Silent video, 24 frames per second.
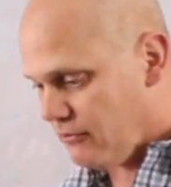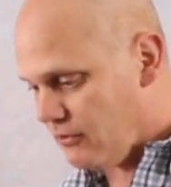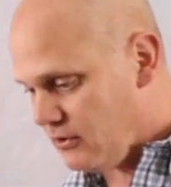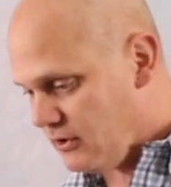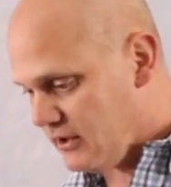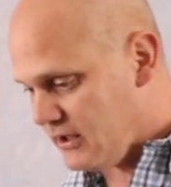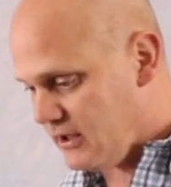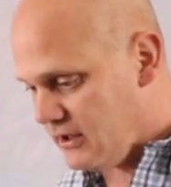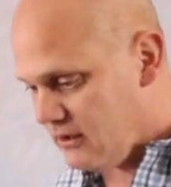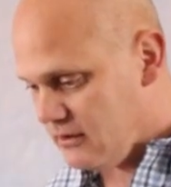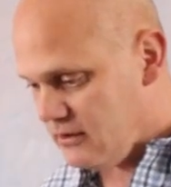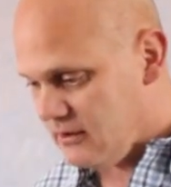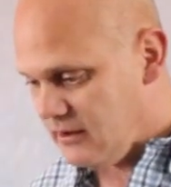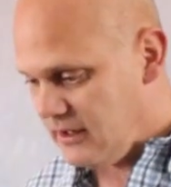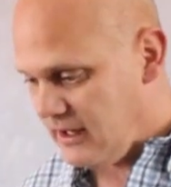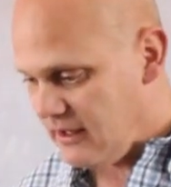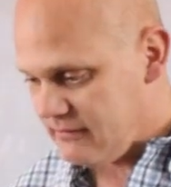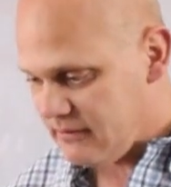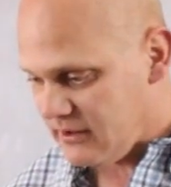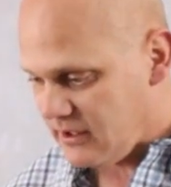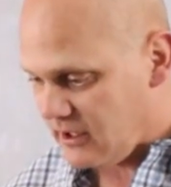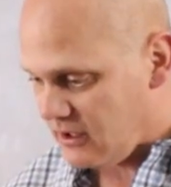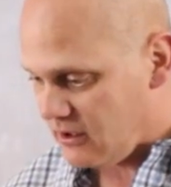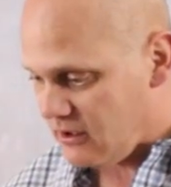fully
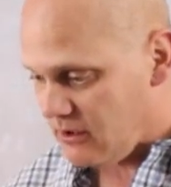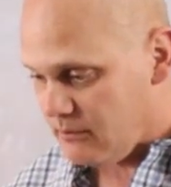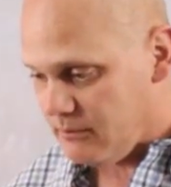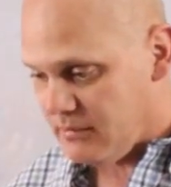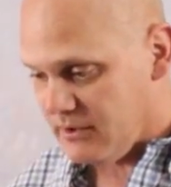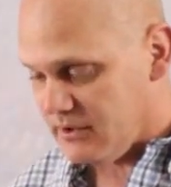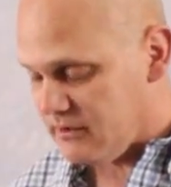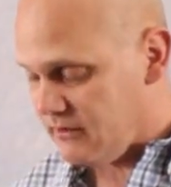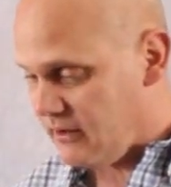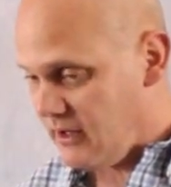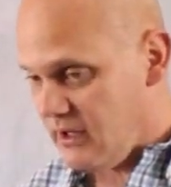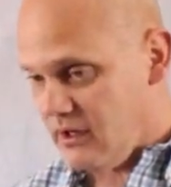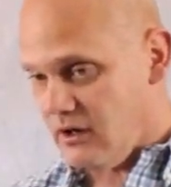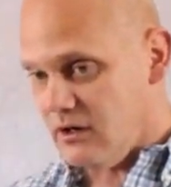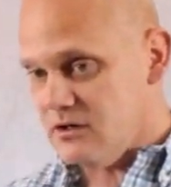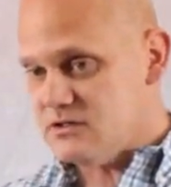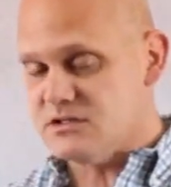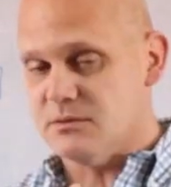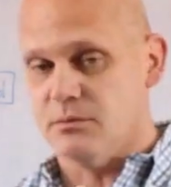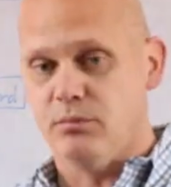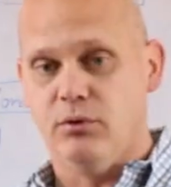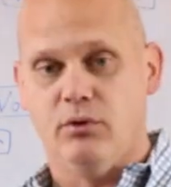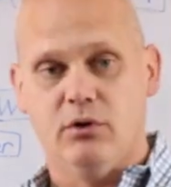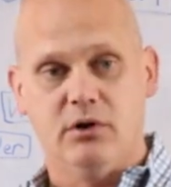navigator, but they are
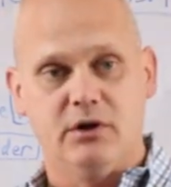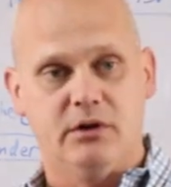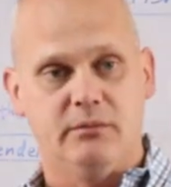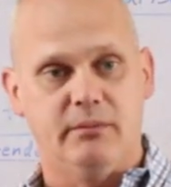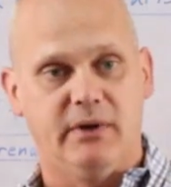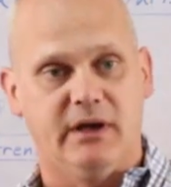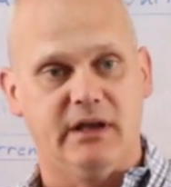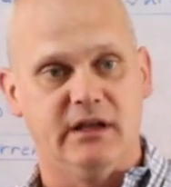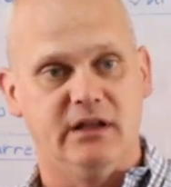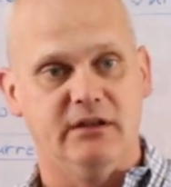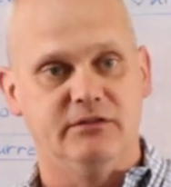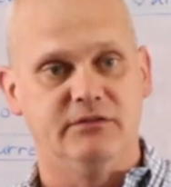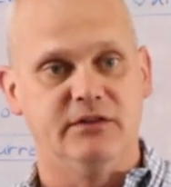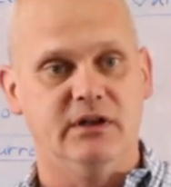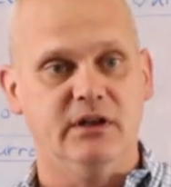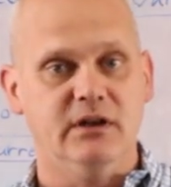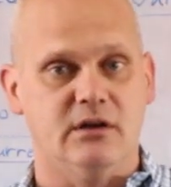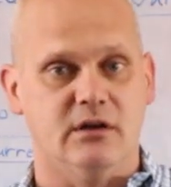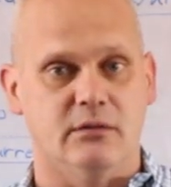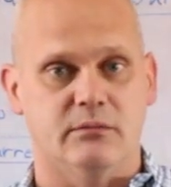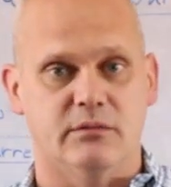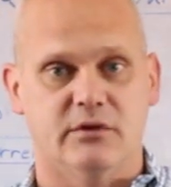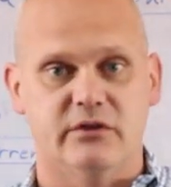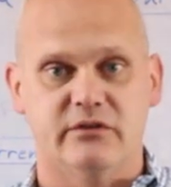supported by gift
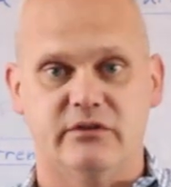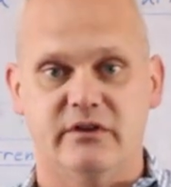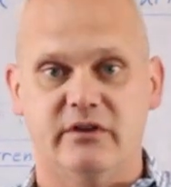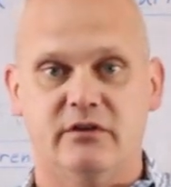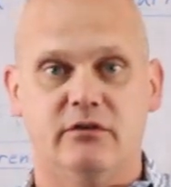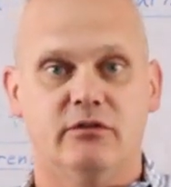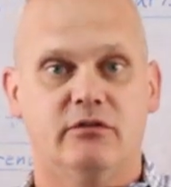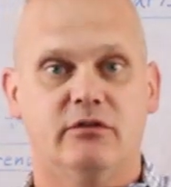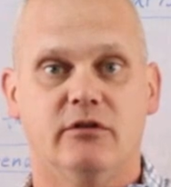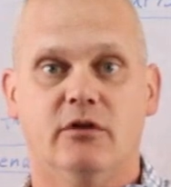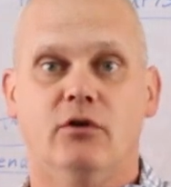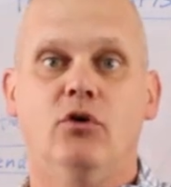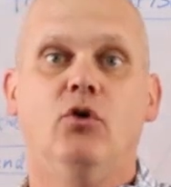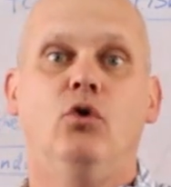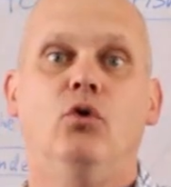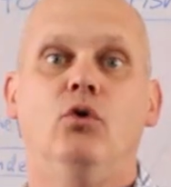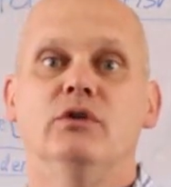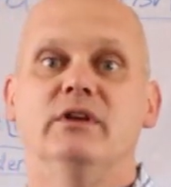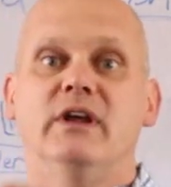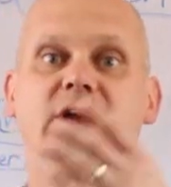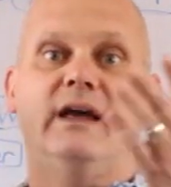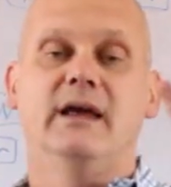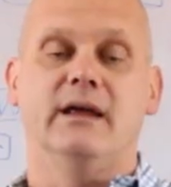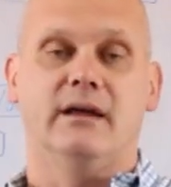income because their, their
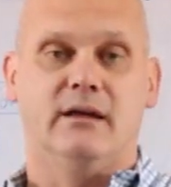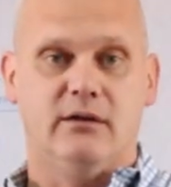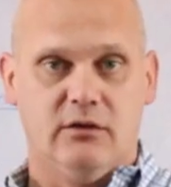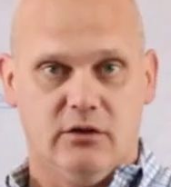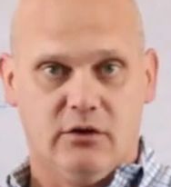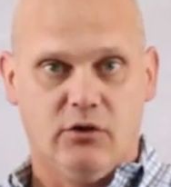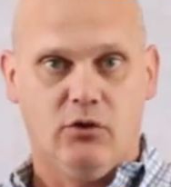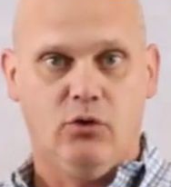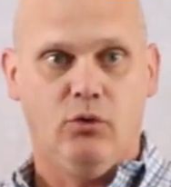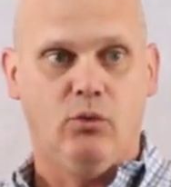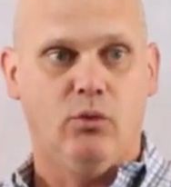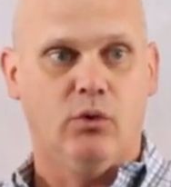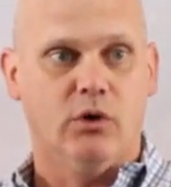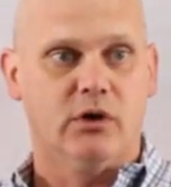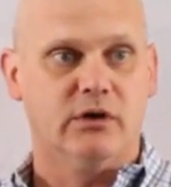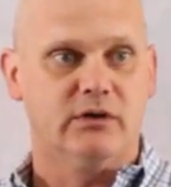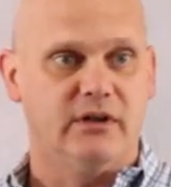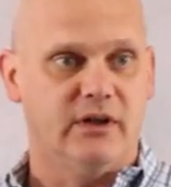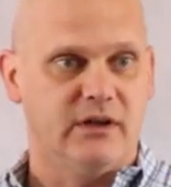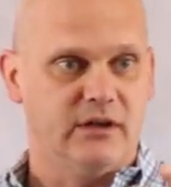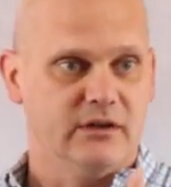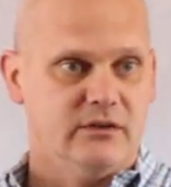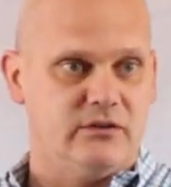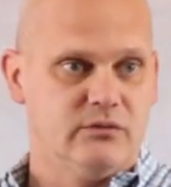whole day, their whole work
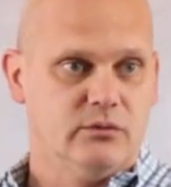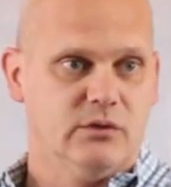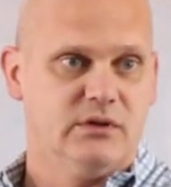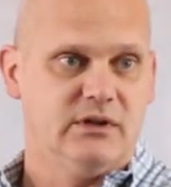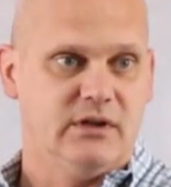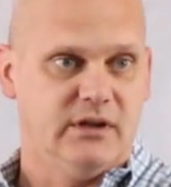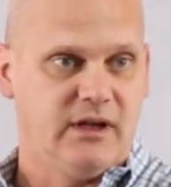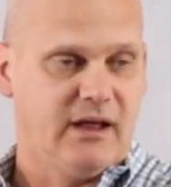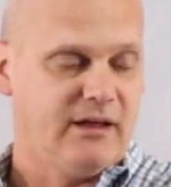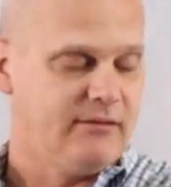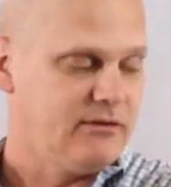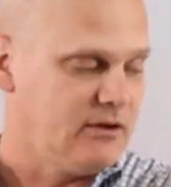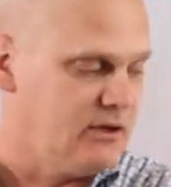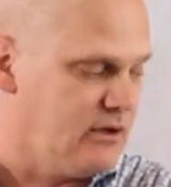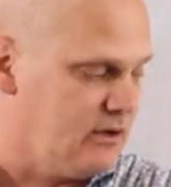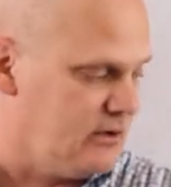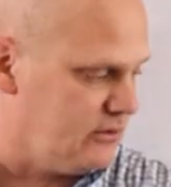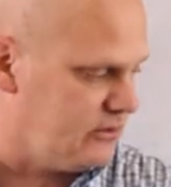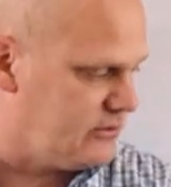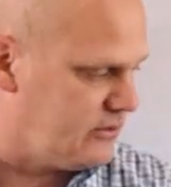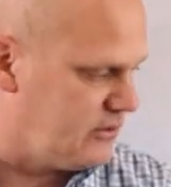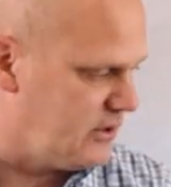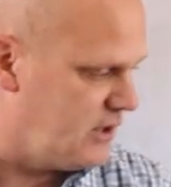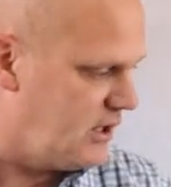day is with the
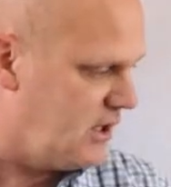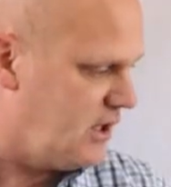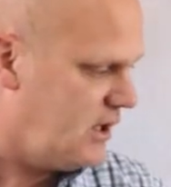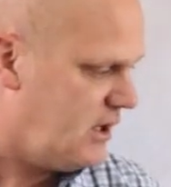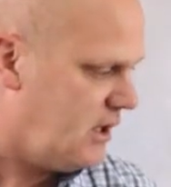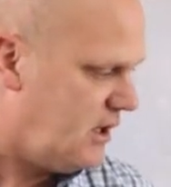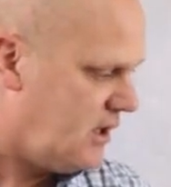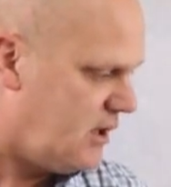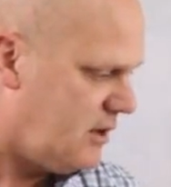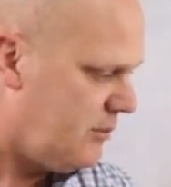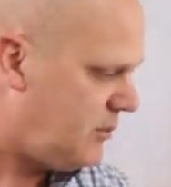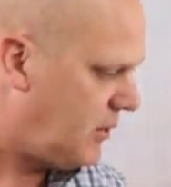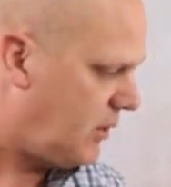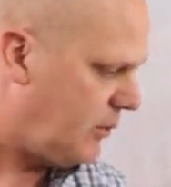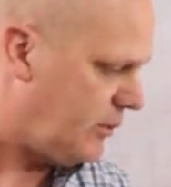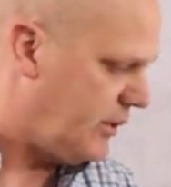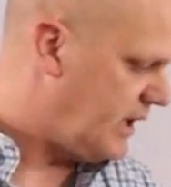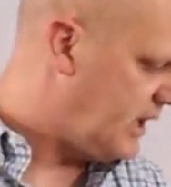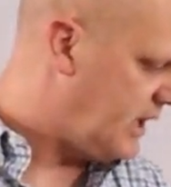navigator. But